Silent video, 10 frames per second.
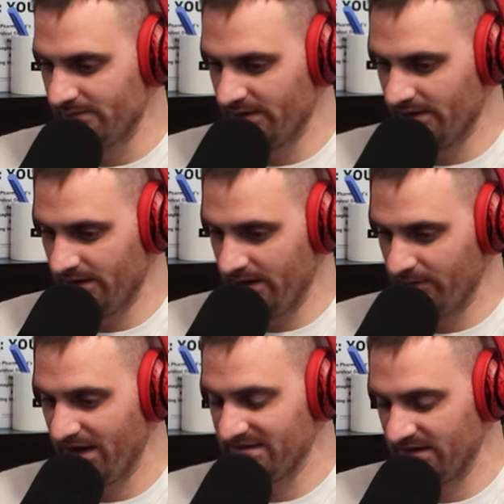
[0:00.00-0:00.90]
uh,
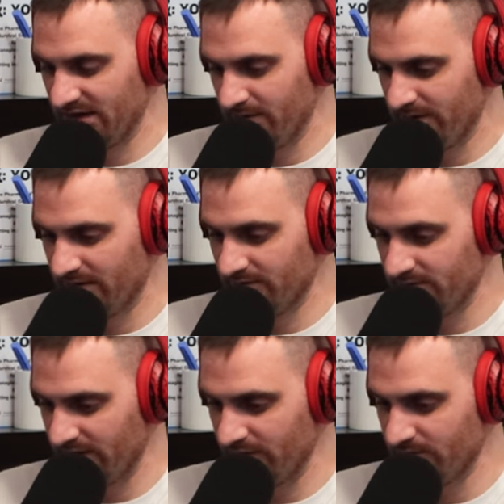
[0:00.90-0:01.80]
aplastic anemia
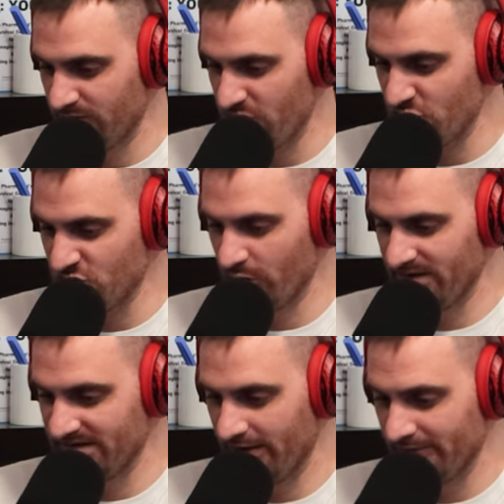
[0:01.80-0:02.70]
to show
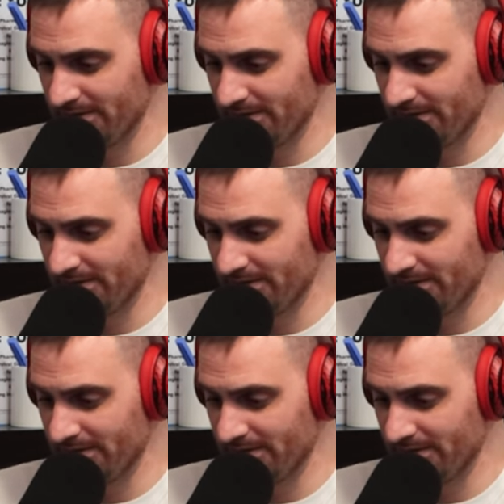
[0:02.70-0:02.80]
itself.